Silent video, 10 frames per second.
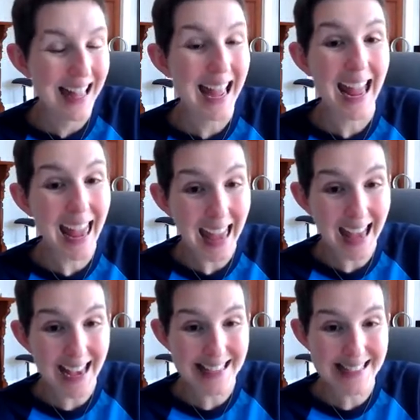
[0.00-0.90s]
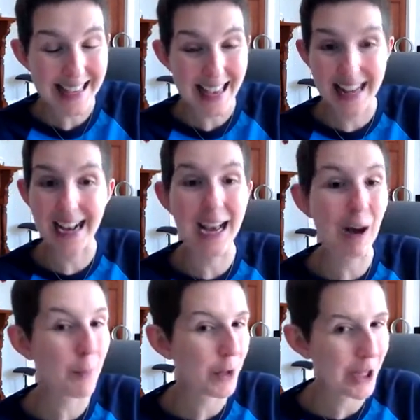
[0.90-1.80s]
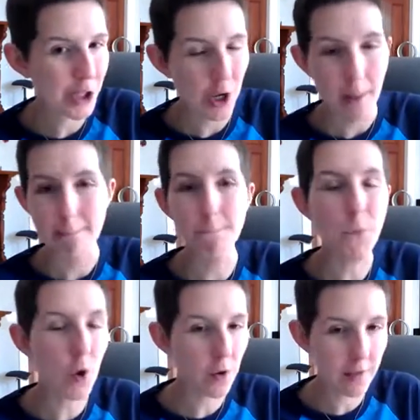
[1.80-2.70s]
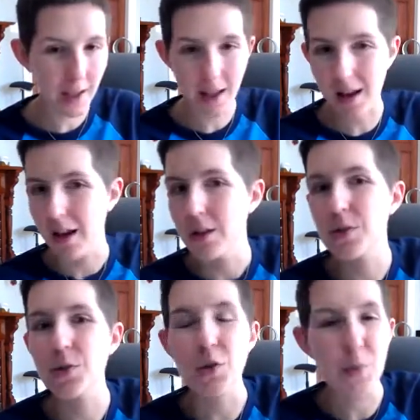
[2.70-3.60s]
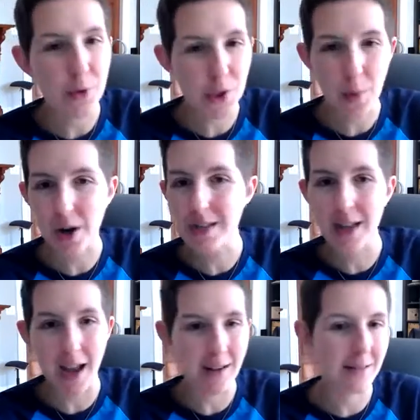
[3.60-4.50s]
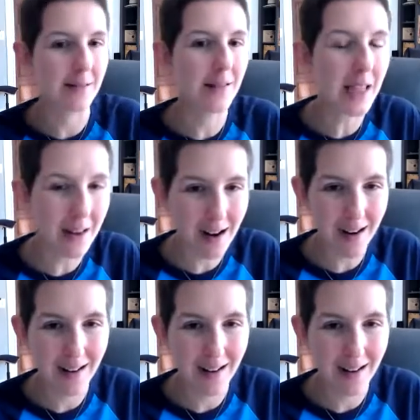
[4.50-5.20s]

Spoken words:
as an accomplished, motivated, super smart technical leader